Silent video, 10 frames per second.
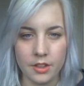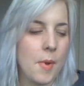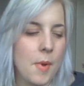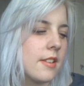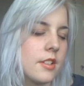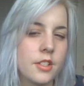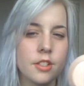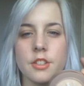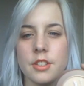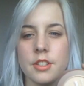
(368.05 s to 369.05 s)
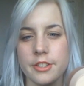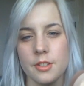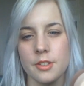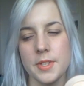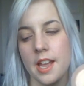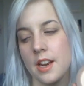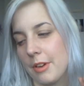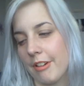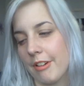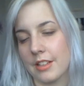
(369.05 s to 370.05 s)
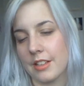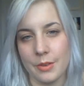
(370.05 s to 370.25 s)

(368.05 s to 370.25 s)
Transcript: the powder just to do touch-ups and a mirror,